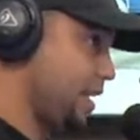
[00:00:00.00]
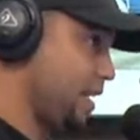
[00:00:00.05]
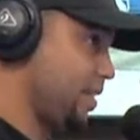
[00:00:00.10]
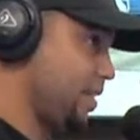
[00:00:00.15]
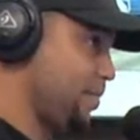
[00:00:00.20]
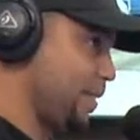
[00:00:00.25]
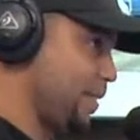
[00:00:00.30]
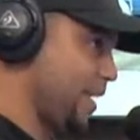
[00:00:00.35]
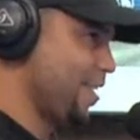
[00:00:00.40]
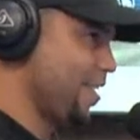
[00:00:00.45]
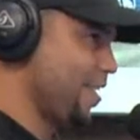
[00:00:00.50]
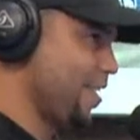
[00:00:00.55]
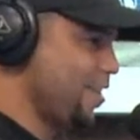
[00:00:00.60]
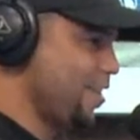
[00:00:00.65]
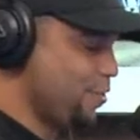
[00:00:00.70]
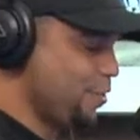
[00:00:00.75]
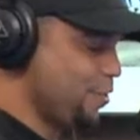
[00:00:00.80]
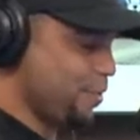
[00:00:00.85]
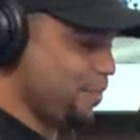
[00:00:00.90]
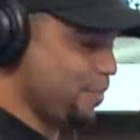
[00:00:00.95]
Bank,
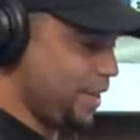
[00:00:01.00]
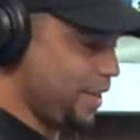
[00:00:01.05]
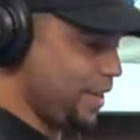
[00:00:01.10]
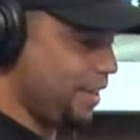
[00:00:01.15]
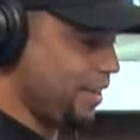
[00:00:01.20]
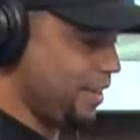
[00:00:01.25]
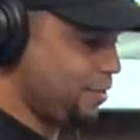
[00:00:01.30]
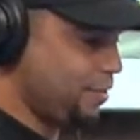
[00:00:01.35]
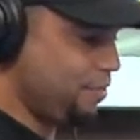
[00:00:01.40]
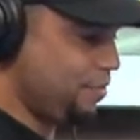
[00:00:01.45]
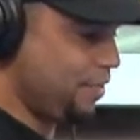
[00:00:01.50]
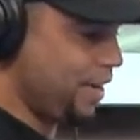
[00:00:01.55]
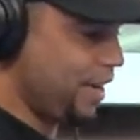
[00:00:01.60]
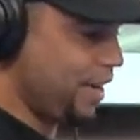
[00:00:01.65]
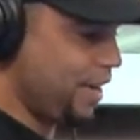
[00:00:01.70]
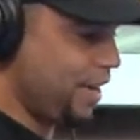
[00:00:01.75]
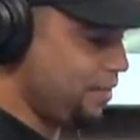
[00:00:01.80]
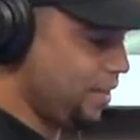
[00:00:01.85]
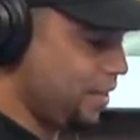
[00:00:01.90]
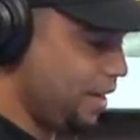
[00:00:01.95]
during my 9 to 5,
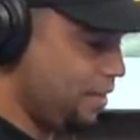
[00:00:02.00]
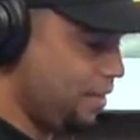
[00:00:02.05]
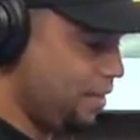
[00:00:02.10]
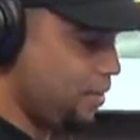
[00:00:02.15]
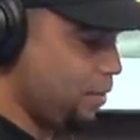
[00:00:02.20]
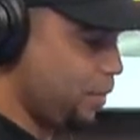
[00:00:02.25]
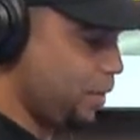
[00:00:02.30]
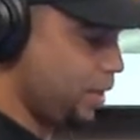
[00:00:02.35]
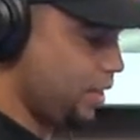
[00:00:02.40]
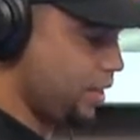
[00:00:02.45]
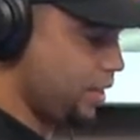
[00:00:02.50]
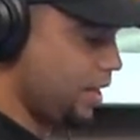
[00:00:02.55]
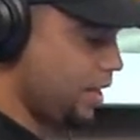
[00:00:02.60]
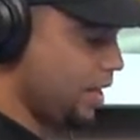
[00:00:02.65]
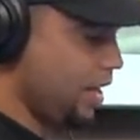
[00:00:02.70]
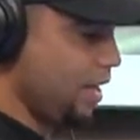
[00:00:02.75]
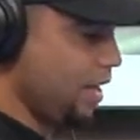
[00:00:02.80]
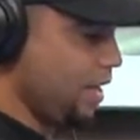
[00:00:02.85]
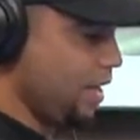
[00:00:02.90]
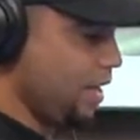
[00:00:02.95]
and afterward,
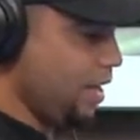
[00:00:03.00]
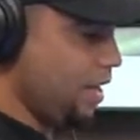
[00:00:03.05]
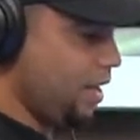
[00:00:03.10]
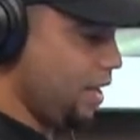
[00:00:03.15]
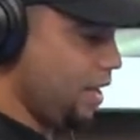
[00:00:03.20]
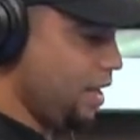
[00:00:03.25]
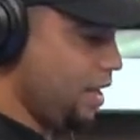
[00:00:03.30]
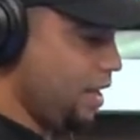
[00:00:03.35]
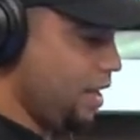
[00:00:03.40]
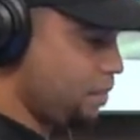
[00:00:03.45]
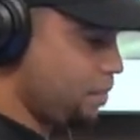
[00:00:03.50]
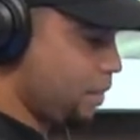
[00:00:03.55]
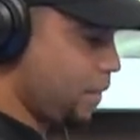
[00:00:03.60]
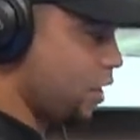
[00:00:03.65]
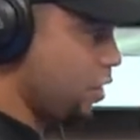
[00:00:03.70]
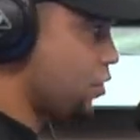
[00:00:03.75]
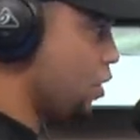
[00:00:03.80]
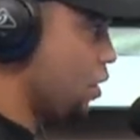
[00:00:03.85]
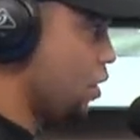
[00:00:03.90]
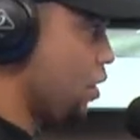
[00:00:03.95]
I
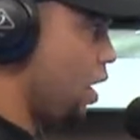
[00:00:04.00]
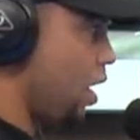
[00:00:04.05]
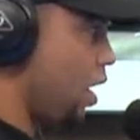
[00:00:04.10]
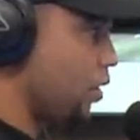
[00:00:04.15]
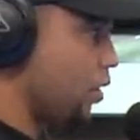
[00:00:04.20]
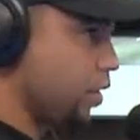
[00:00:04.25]
used to go out